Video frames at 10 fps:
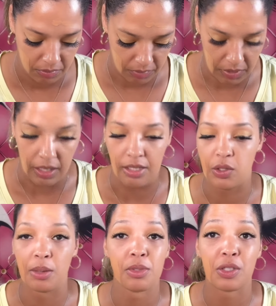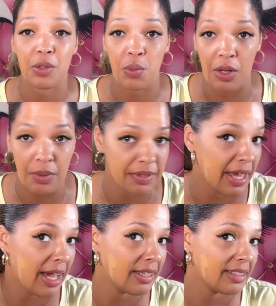Okay, so I'm just gonna work with
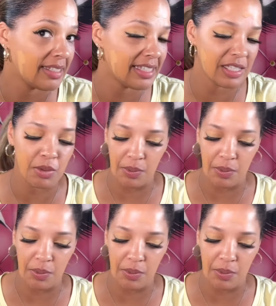that and see what we